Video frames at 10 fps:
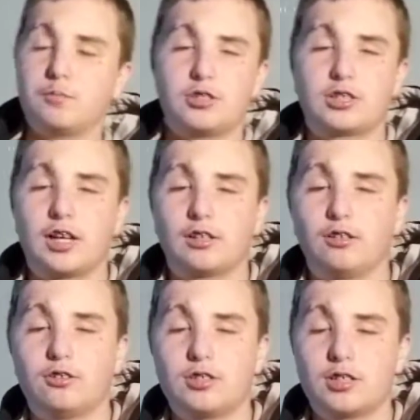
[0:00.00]
Just got the
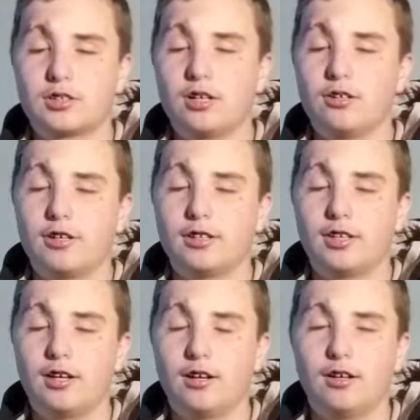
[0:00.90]
little dust guard right
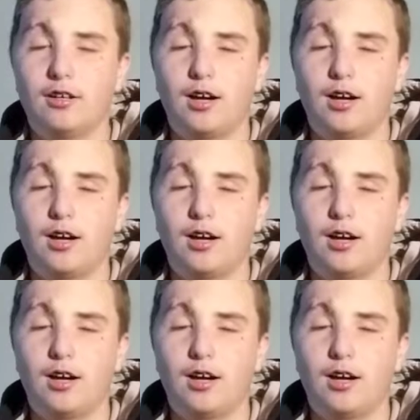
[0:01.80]
there.